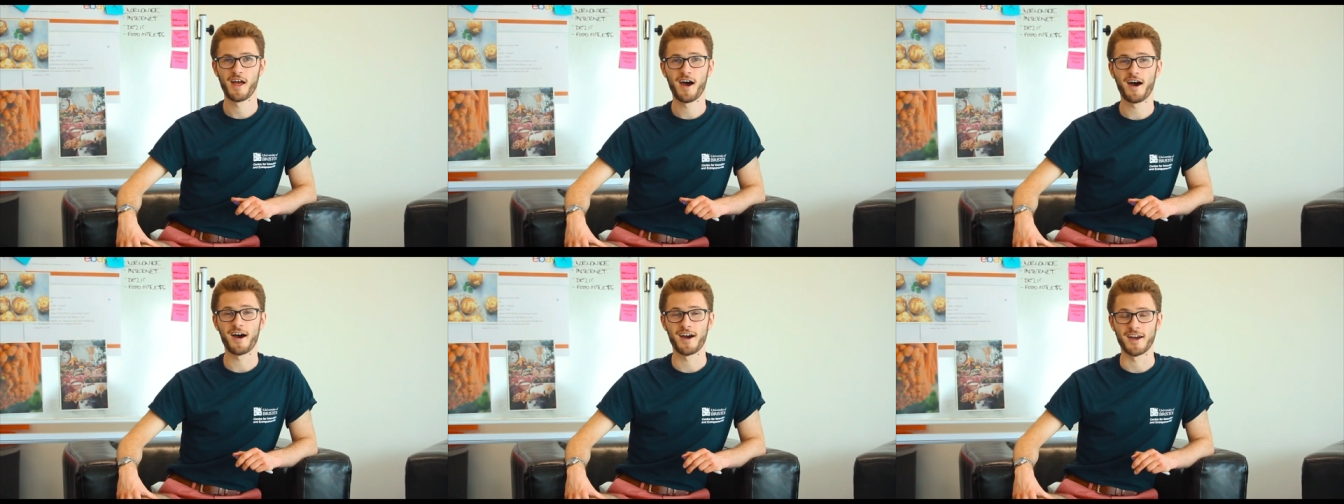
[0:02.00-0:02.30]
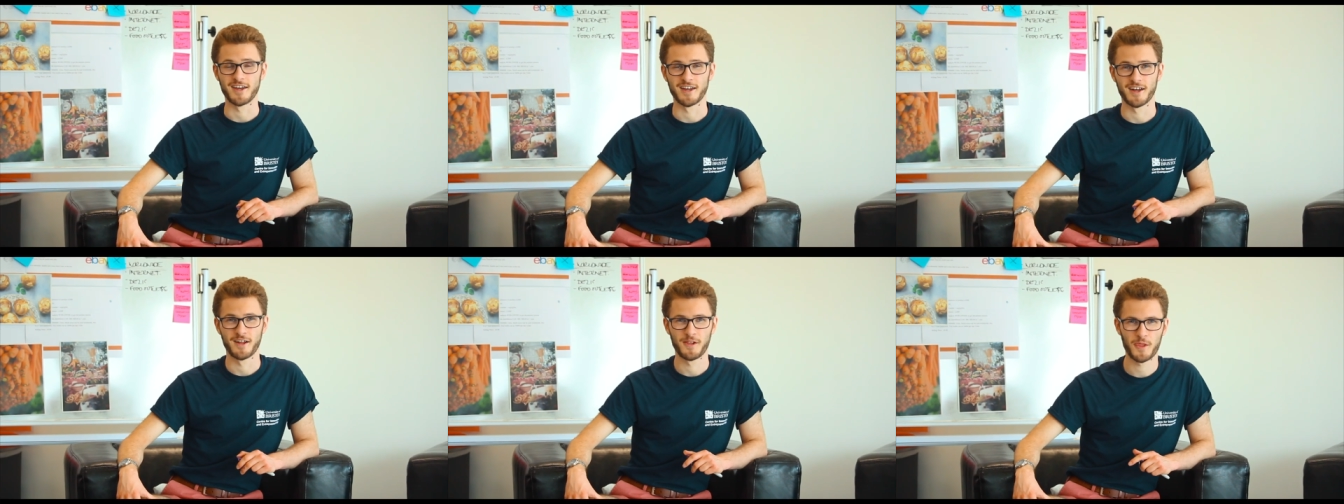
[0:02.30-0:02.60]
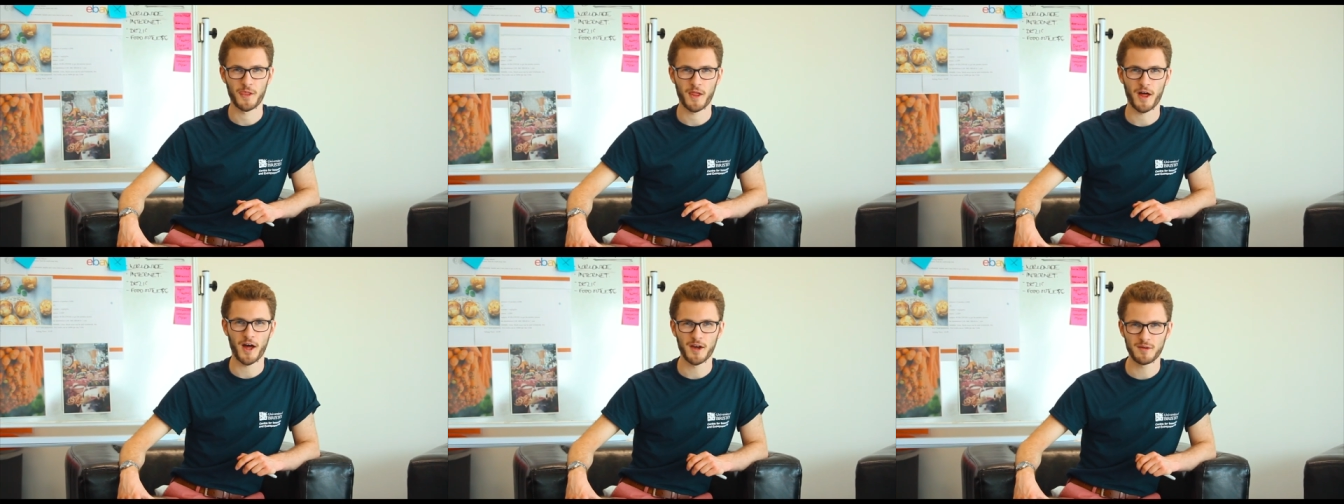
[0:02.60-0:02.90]
Hi,
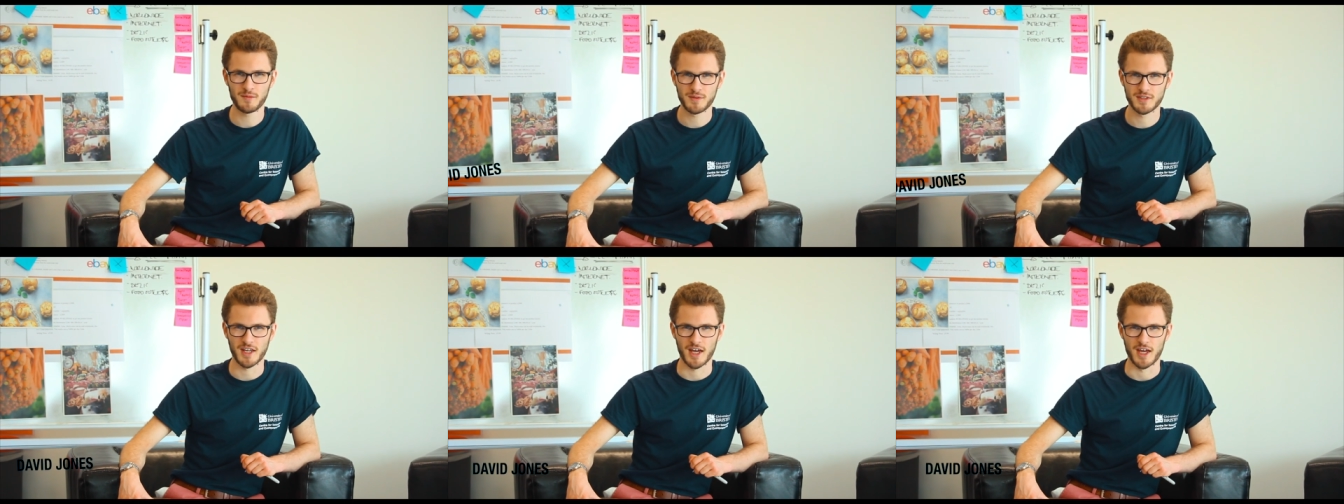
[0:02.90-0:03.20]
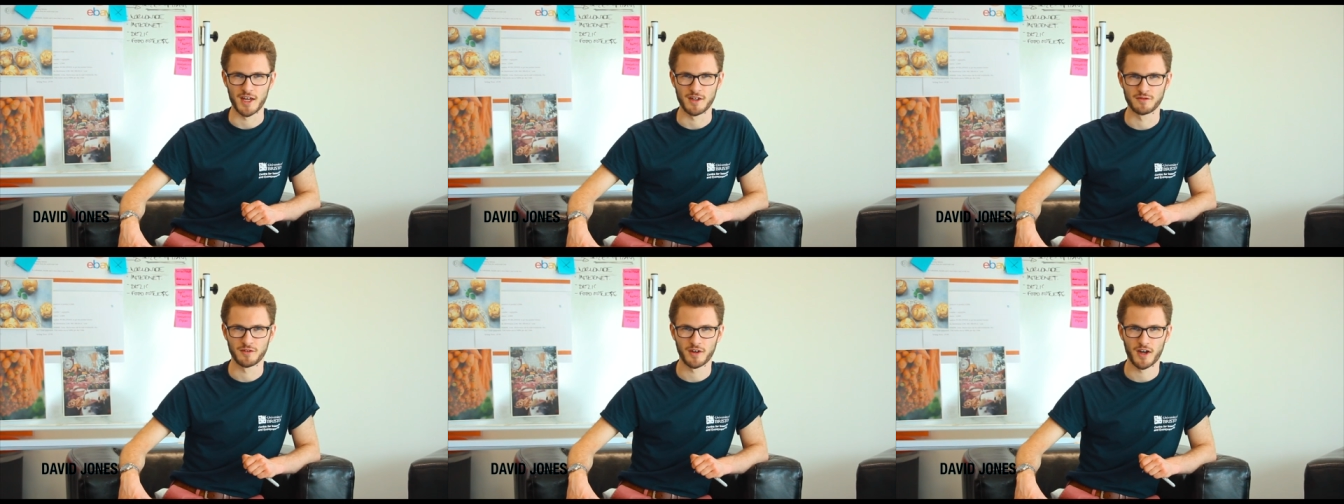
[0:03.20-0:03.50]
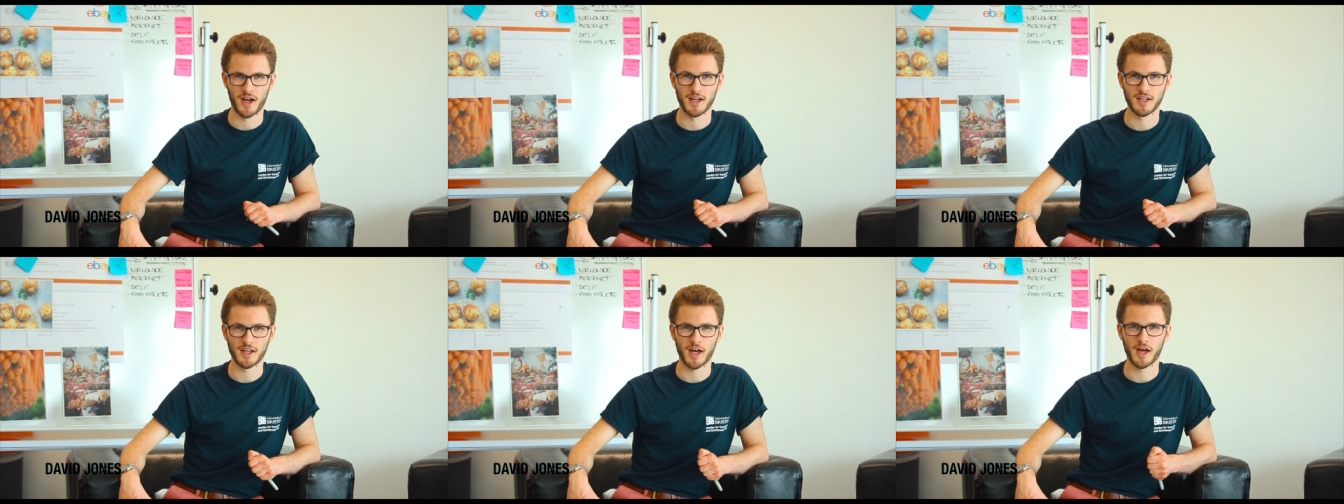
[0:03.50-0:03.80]
I'm Dave,
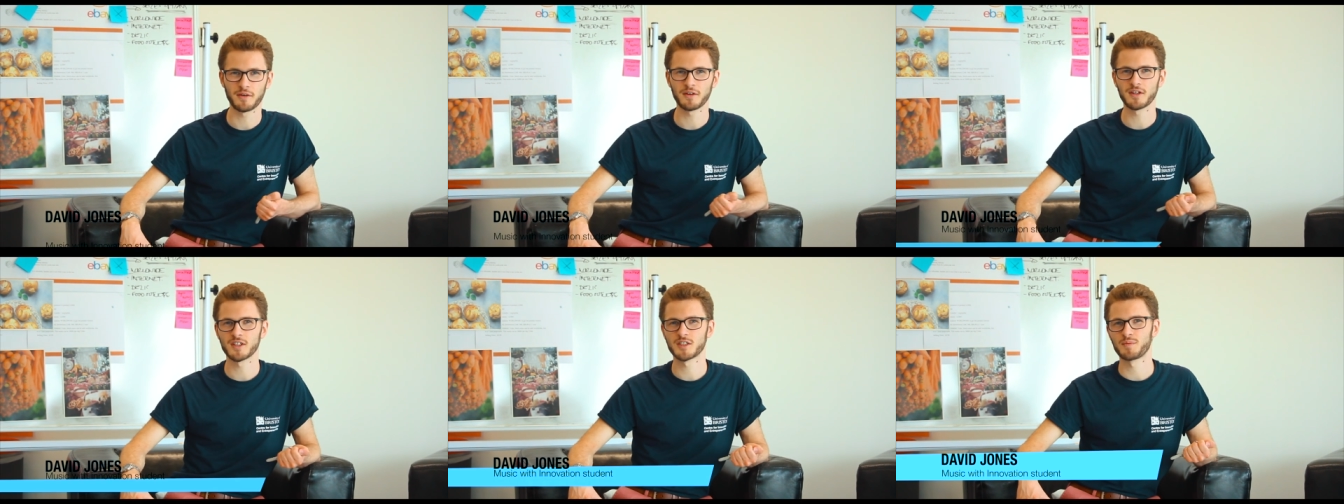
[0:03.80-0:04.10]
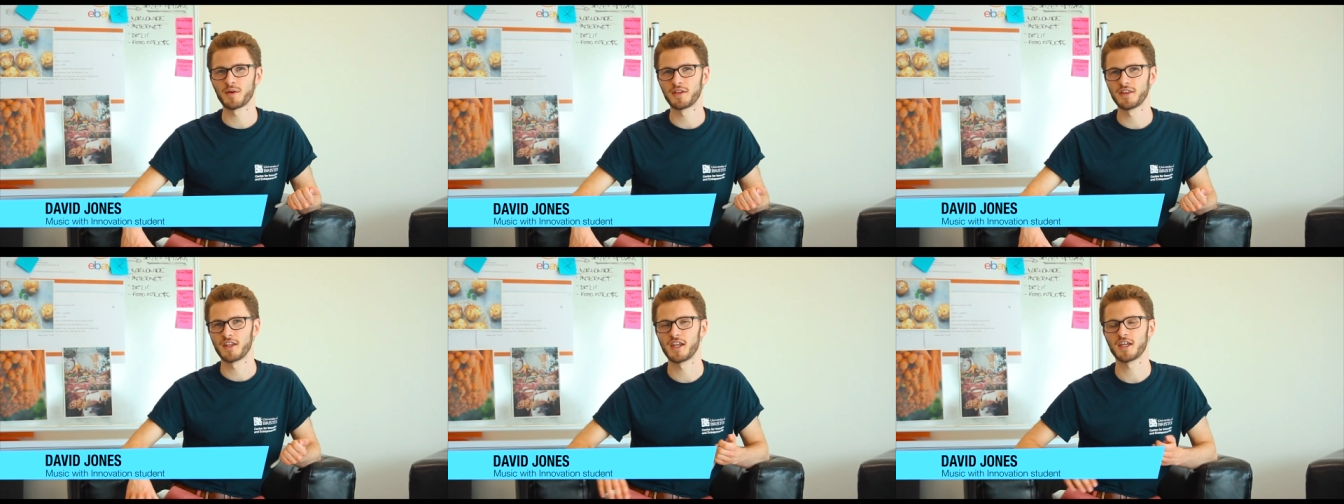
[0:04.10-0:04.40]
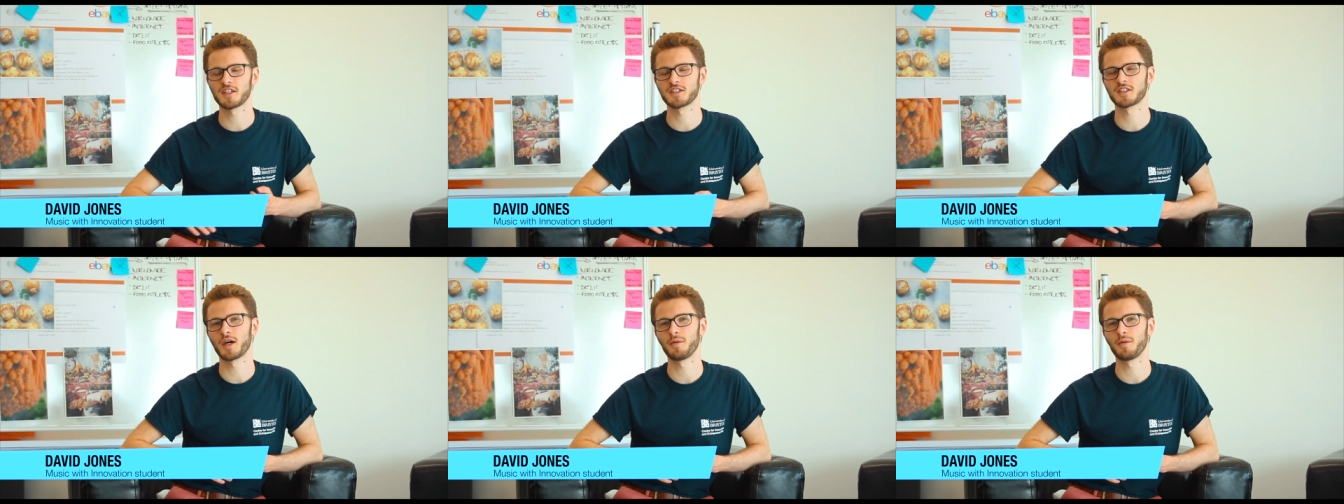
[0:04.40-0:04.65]
and I'm going to spend the next